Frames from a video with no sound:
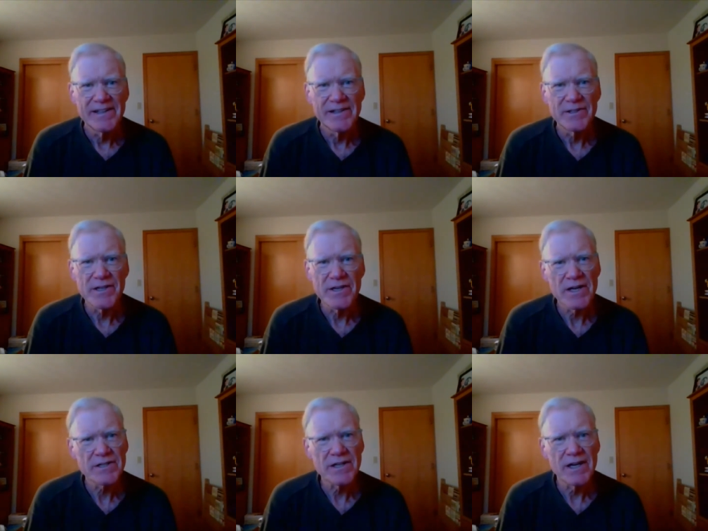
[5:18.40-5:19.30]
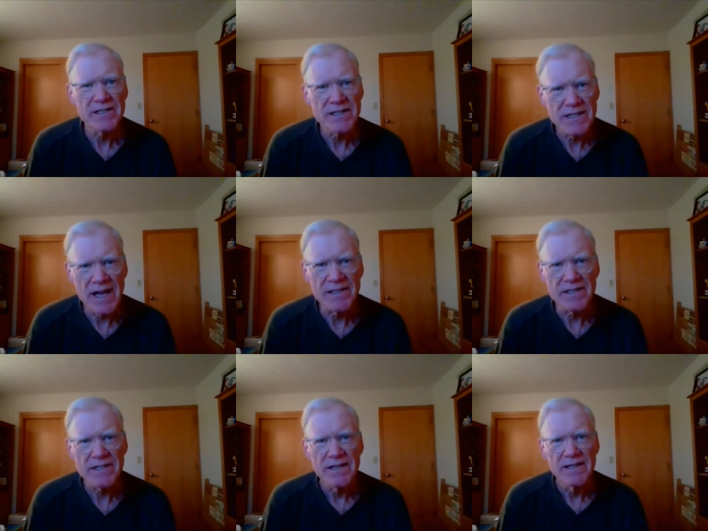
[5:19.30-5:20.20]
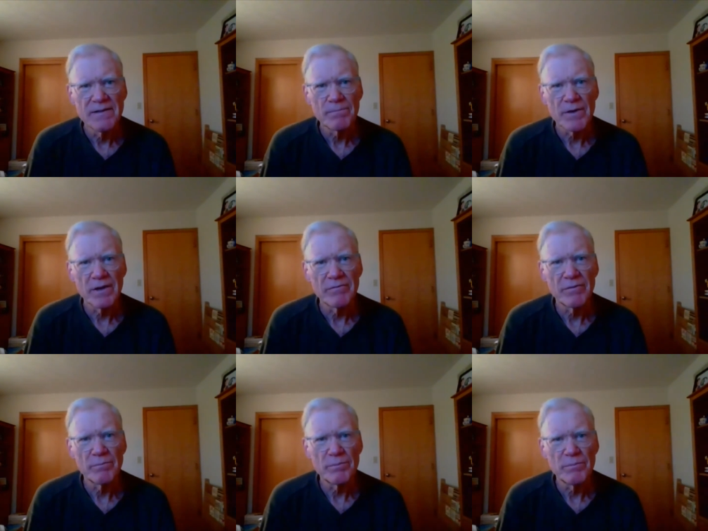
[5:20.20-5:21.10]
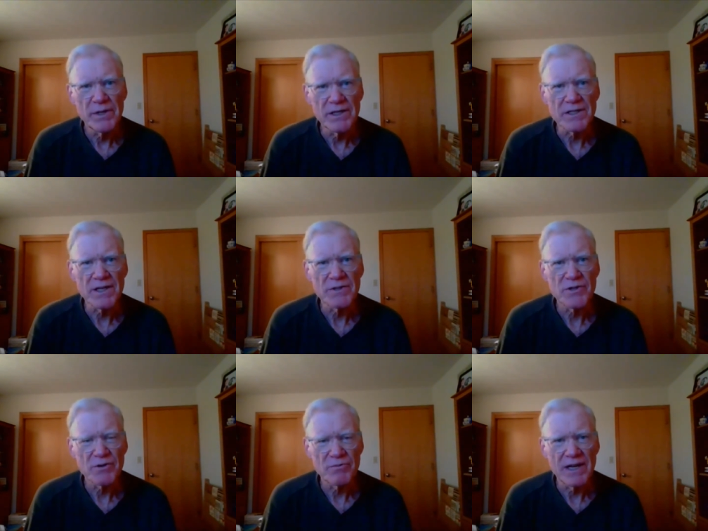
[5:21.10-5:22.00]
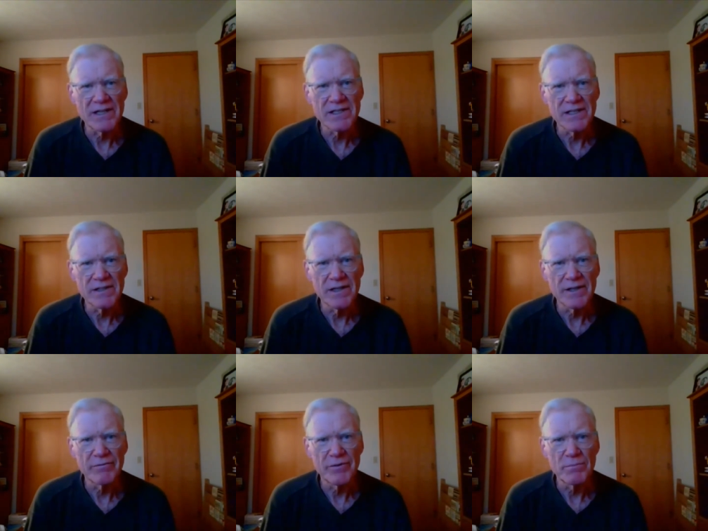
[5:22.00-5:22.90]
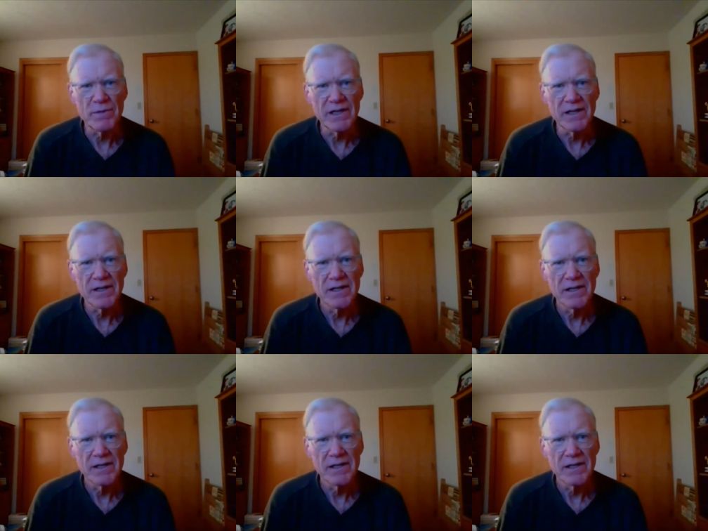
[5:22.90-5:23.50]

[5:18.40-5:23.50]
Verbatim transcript: There's just a sense of peace and serenity there for me.